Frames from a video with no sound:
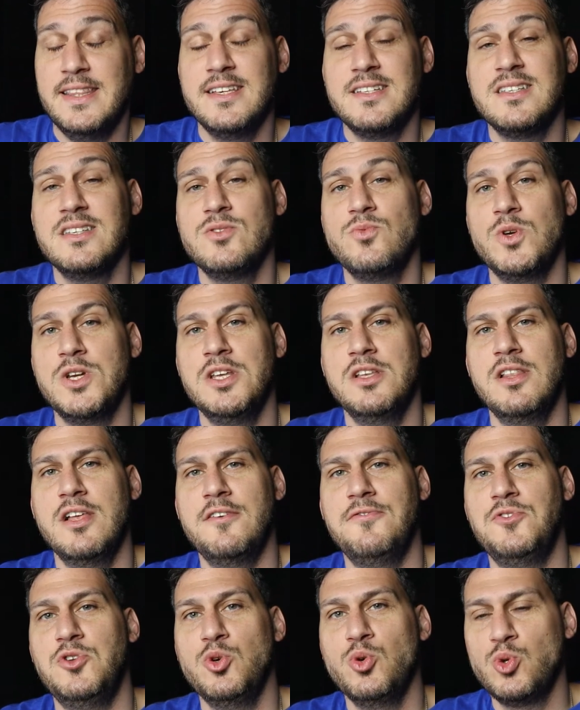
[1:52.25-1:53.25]
this is when he
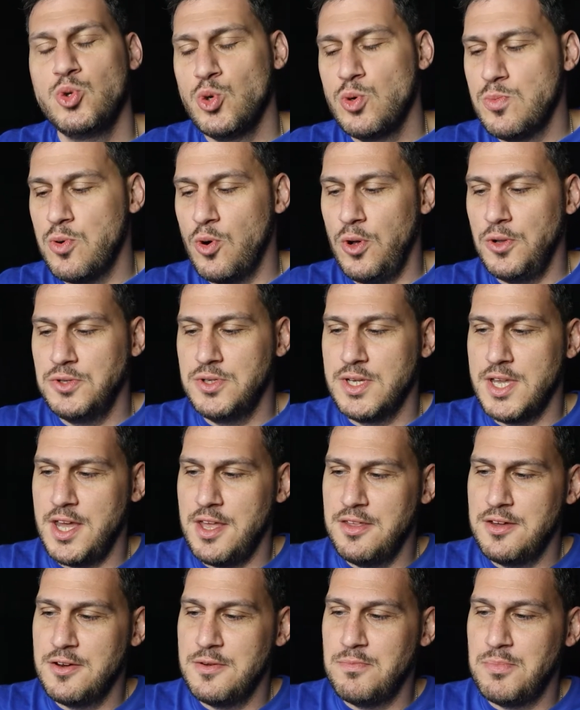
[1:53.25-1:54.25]
left YouTube
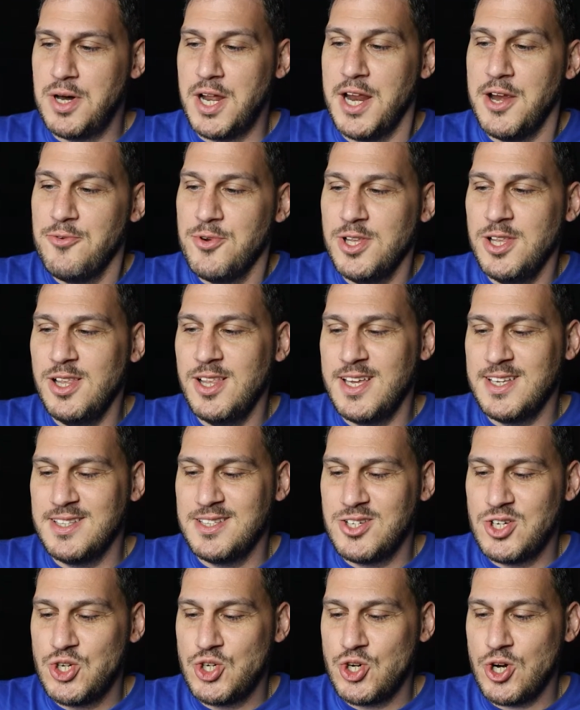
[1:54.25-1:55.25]
altogether, but I really like
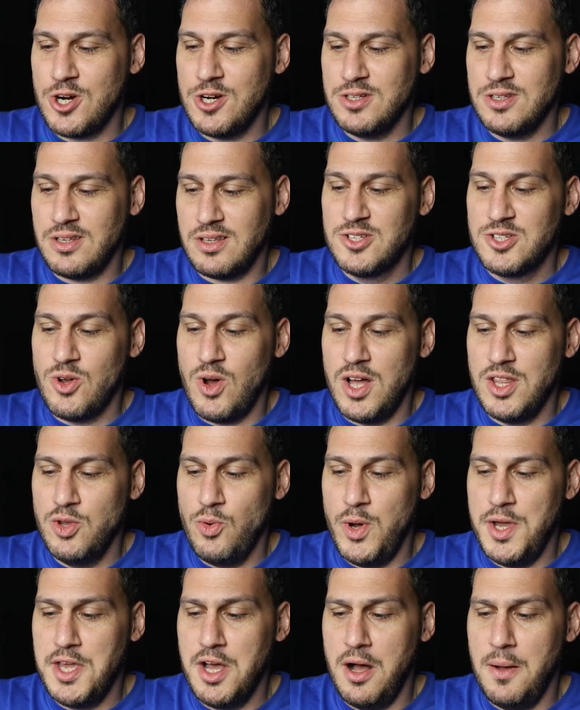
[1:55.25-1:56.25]
this chart. So on the
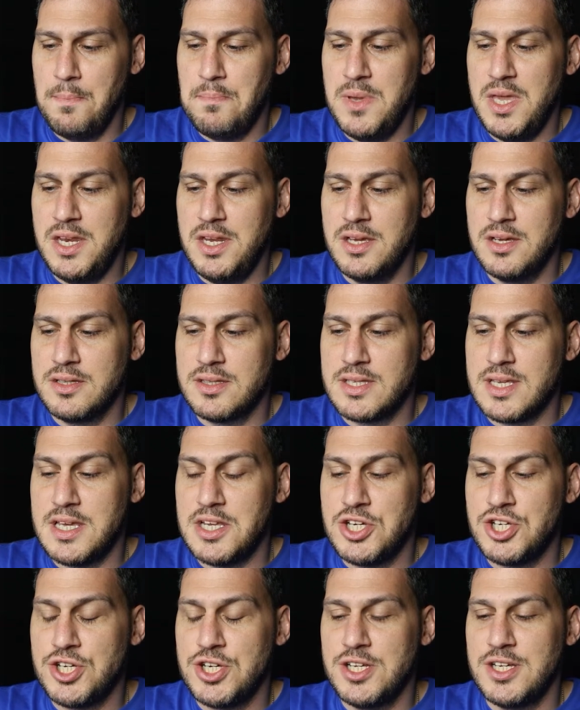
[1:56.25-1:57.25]
way up, media
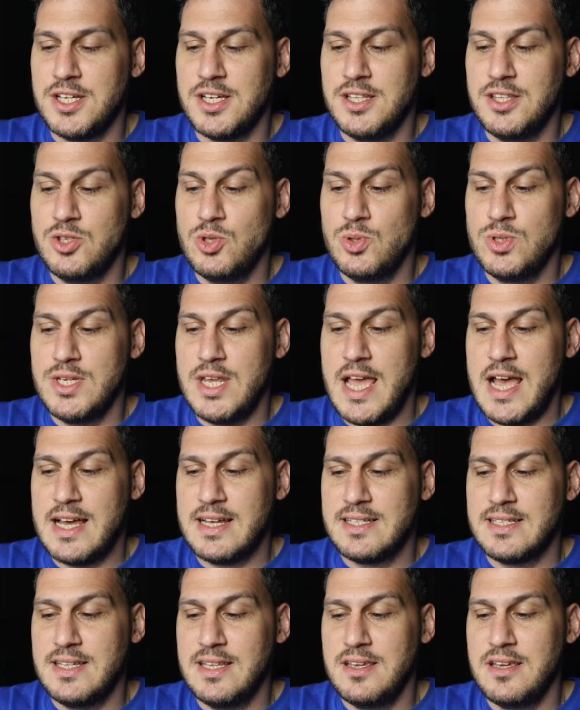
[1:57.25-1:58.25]
attention,
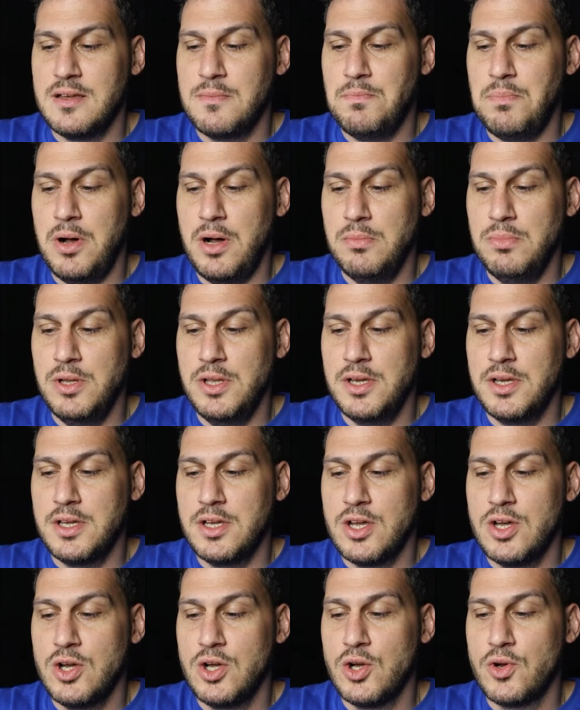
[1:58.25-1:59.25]
enthusiastic, public,
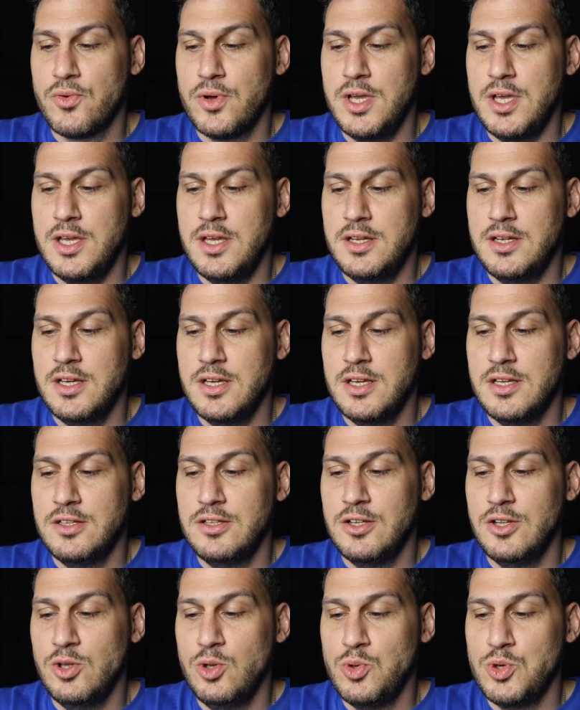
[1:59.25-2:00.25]
greed,
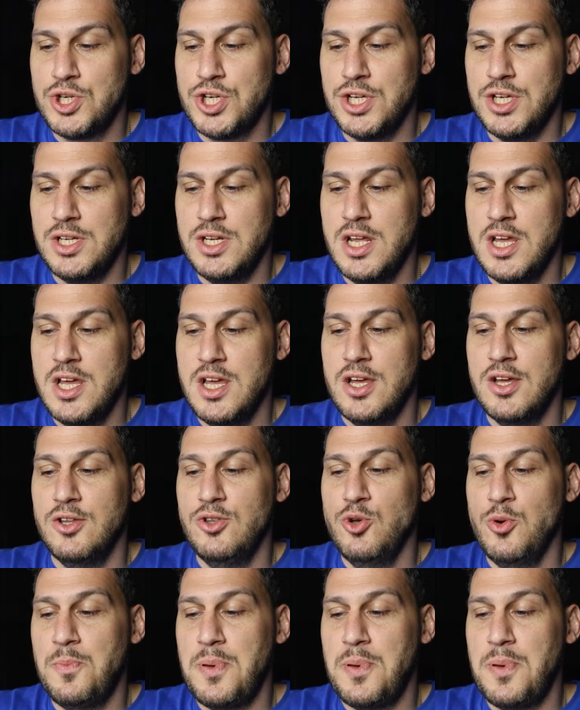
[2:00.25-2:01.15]
delusion, new